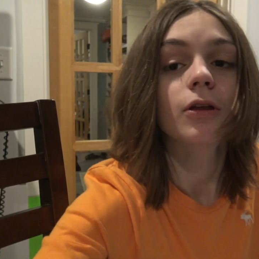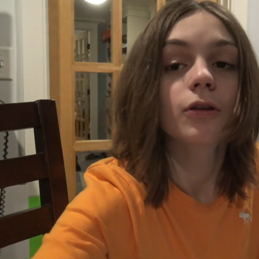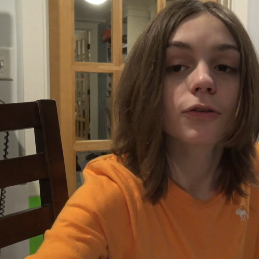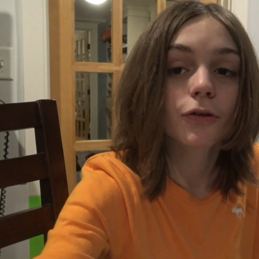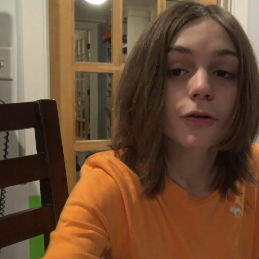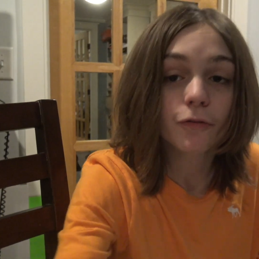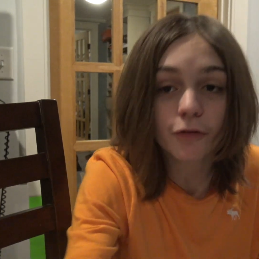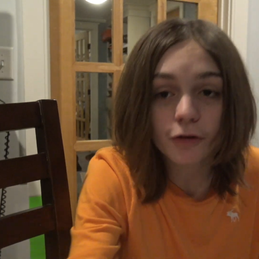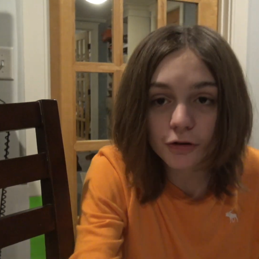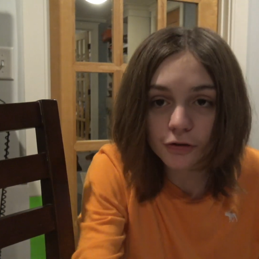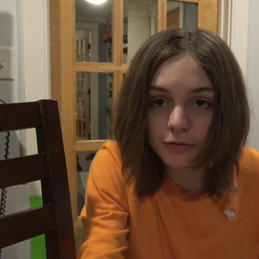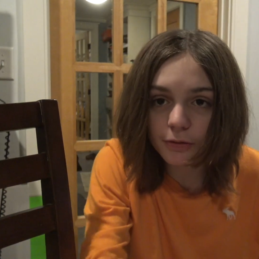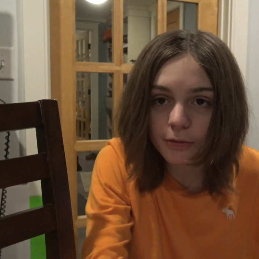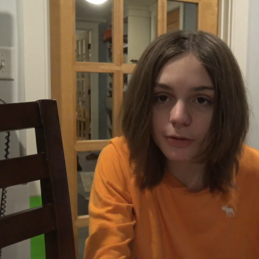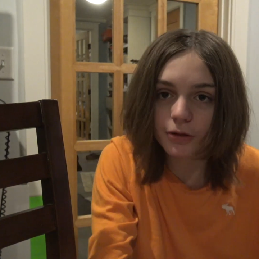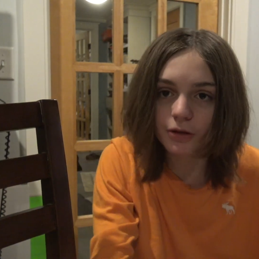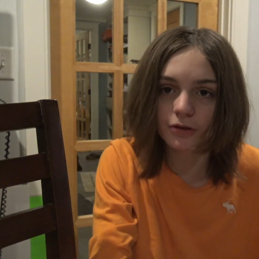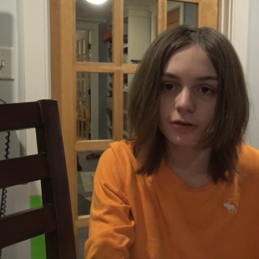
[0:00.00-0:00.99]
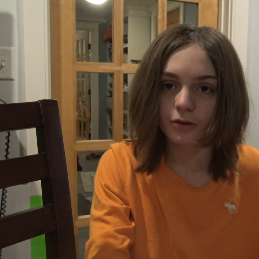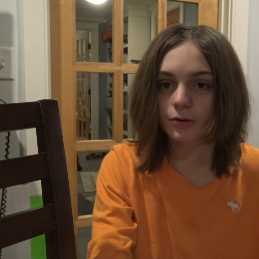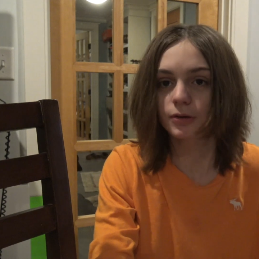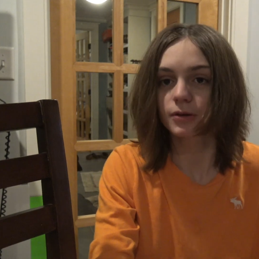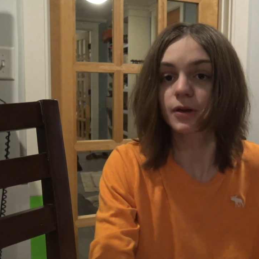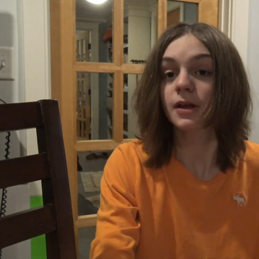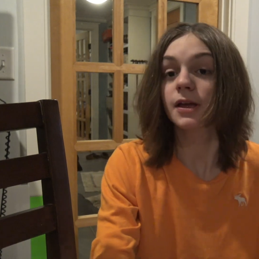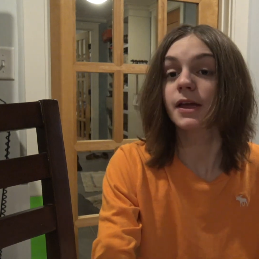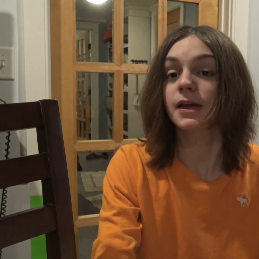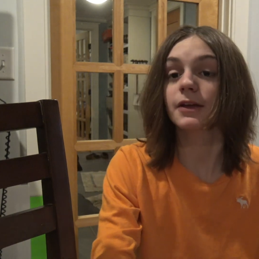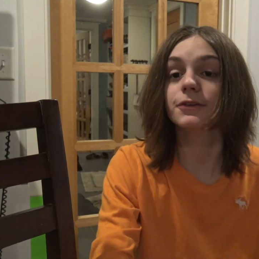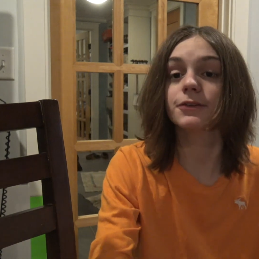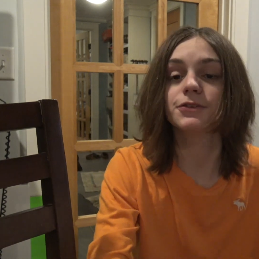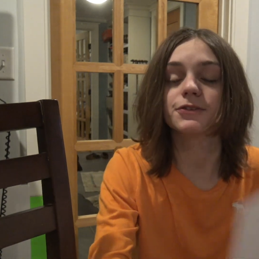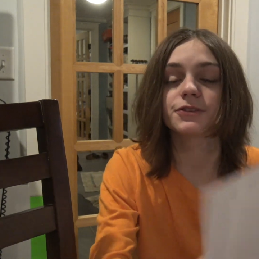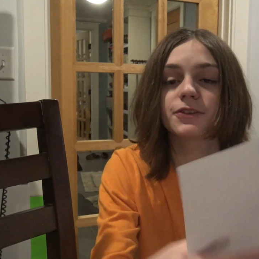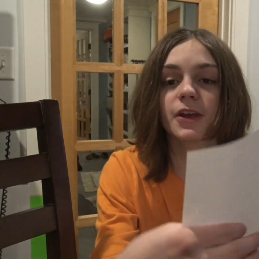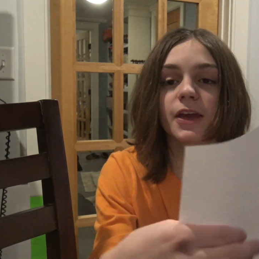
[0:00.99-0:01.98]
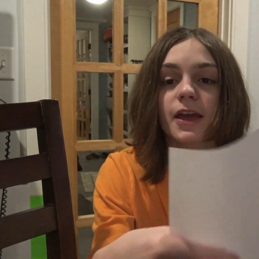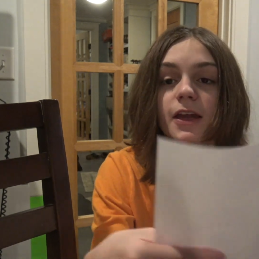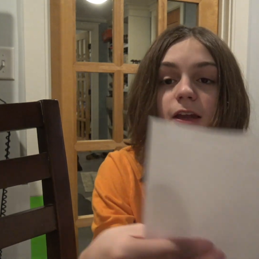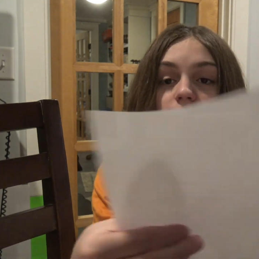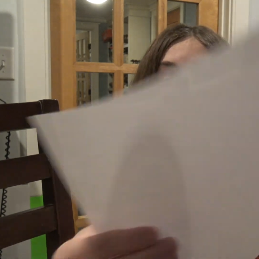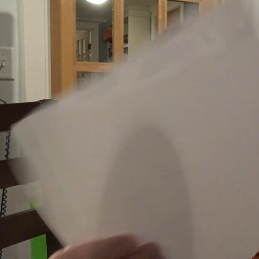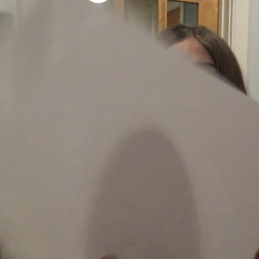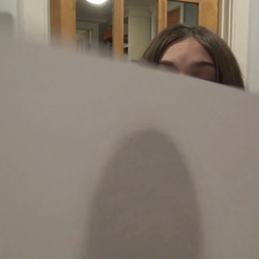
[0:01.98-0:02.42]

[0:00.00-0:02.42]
So first, what we do is take